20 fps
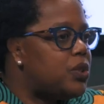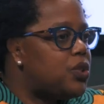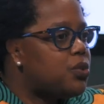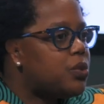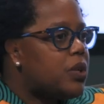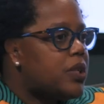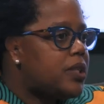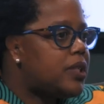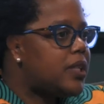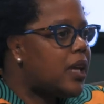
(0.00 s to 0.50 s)

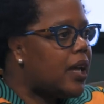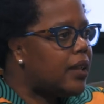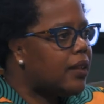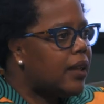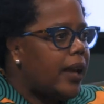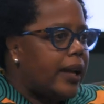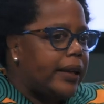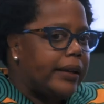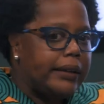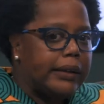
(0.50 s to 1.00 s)
which was that,
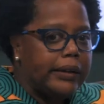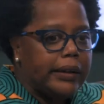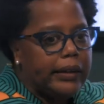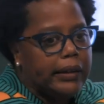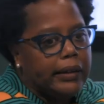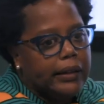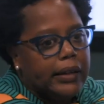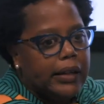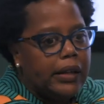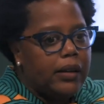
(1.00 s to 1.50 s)
like,
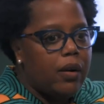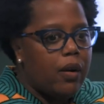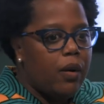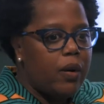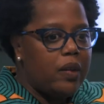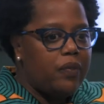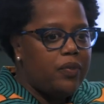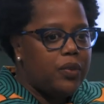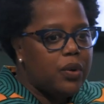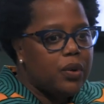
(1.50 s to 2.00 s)
you
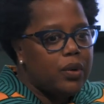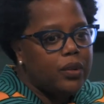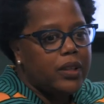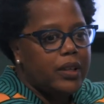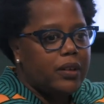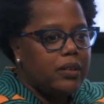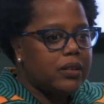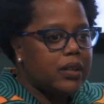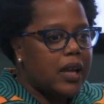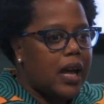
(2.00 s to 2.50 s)
know, if you're a
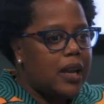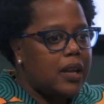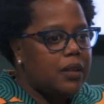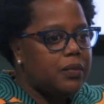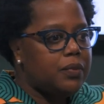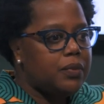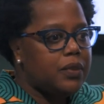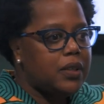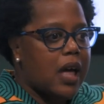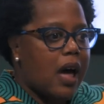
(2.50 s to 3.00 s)
little kind
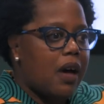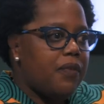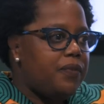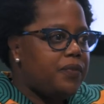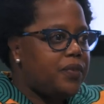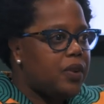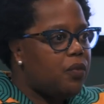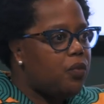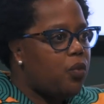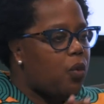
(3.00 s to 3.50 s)
of
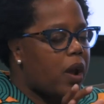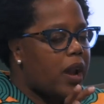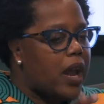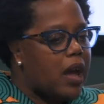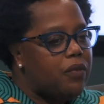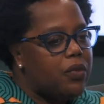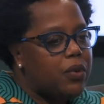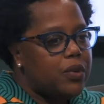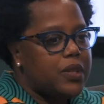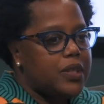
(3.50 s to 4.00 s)
left of
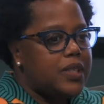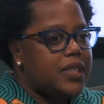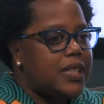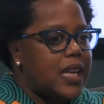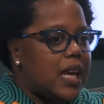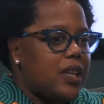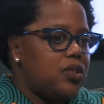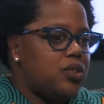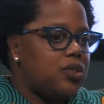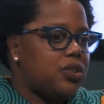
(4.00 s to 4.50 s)
whatever the
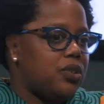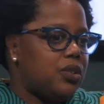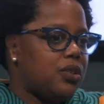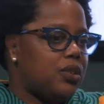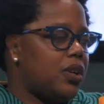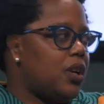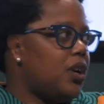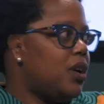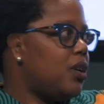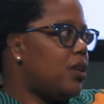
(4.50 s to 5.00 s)

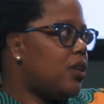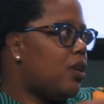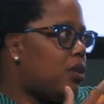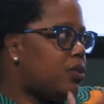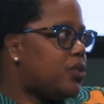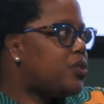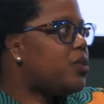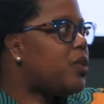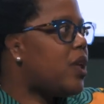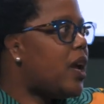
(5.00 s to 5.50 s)
center
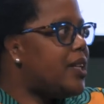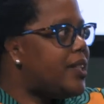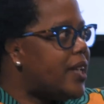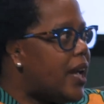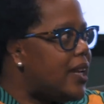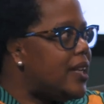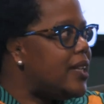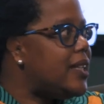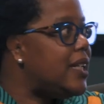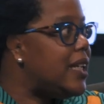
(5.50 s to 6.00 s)
cultural
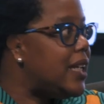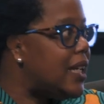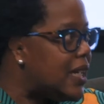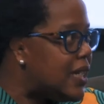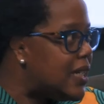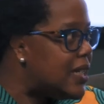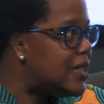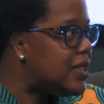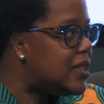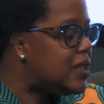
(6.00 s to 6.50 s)
identity
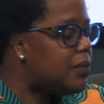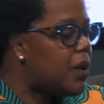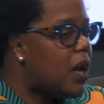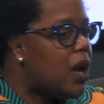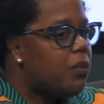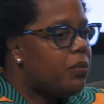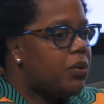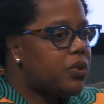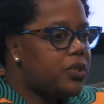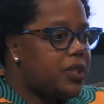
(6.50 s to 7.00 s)
is,
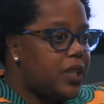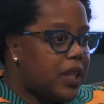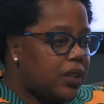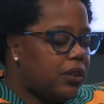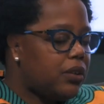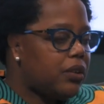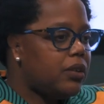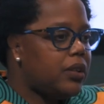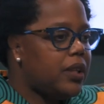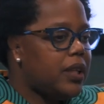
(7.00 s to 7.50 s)

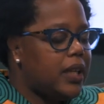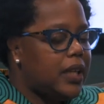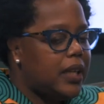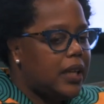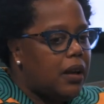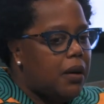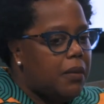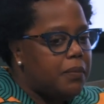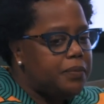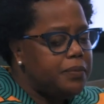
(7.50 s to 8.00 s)

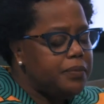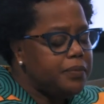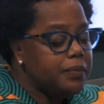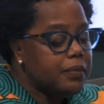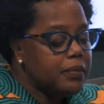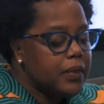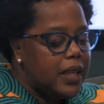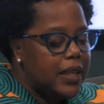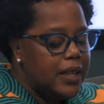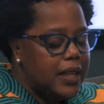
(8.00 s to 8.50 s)
particularly in
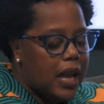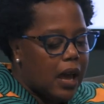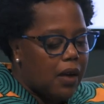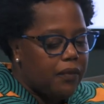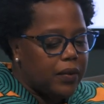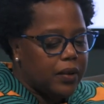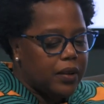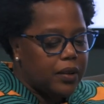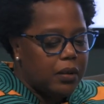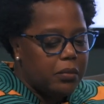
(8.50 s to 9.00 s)
the
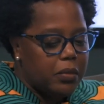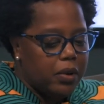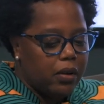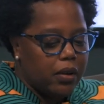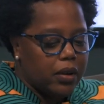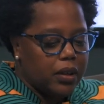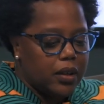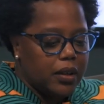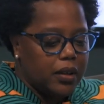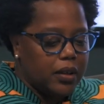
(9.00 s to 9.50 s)

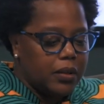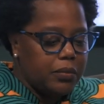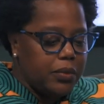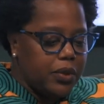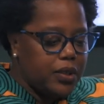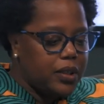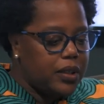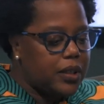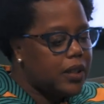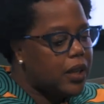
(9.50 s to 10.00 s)
African-American
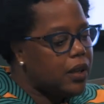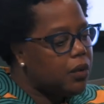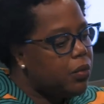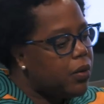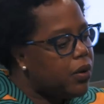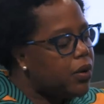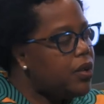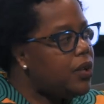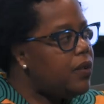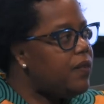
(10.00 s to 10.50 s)
community, like,
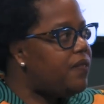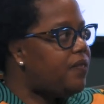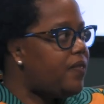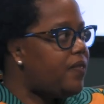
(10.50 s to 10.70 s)
where do you